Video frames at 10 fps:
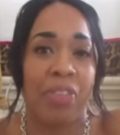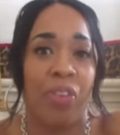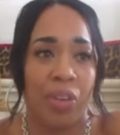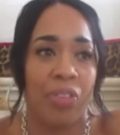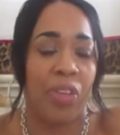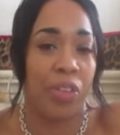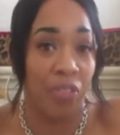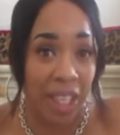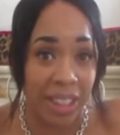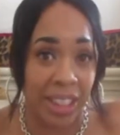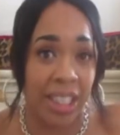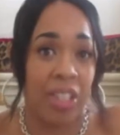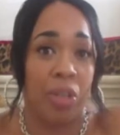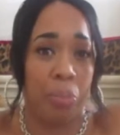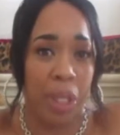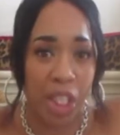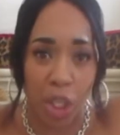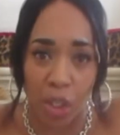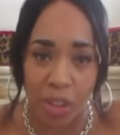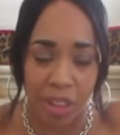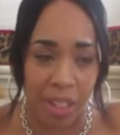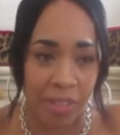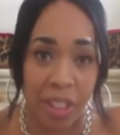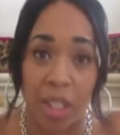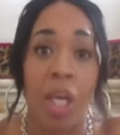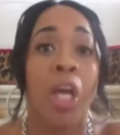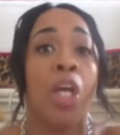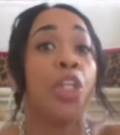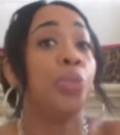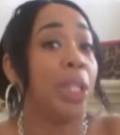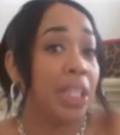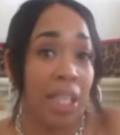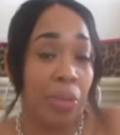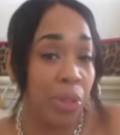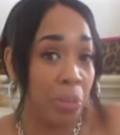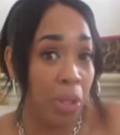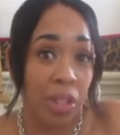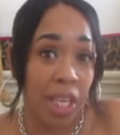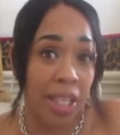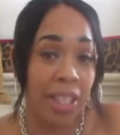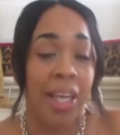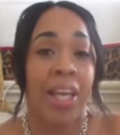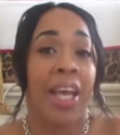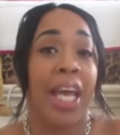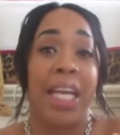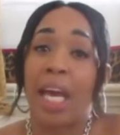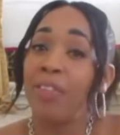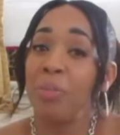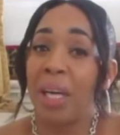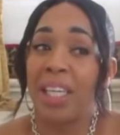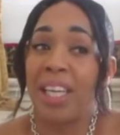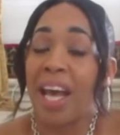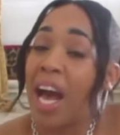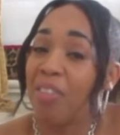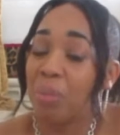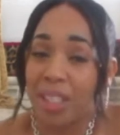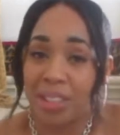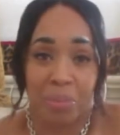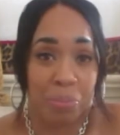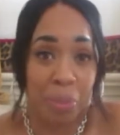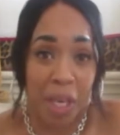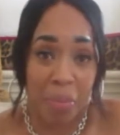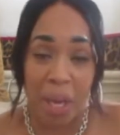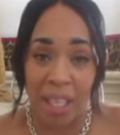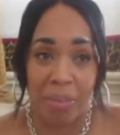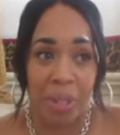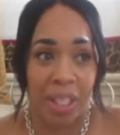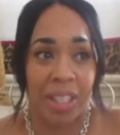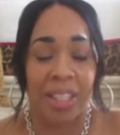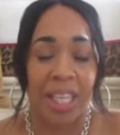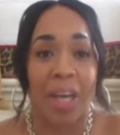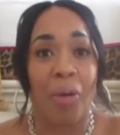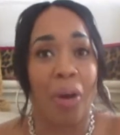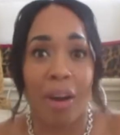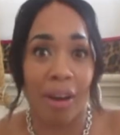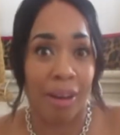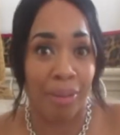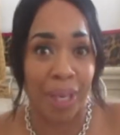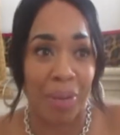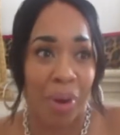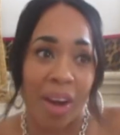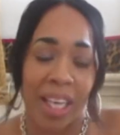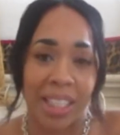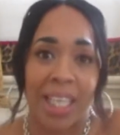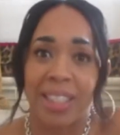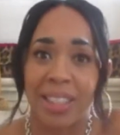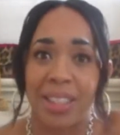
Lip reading: very, very fancy in there, the big curtains and everything. You wouldn't think it was a bowling alley. And everybody that I've brought to Painted Pen, they go, oh, when they walk in, like, this is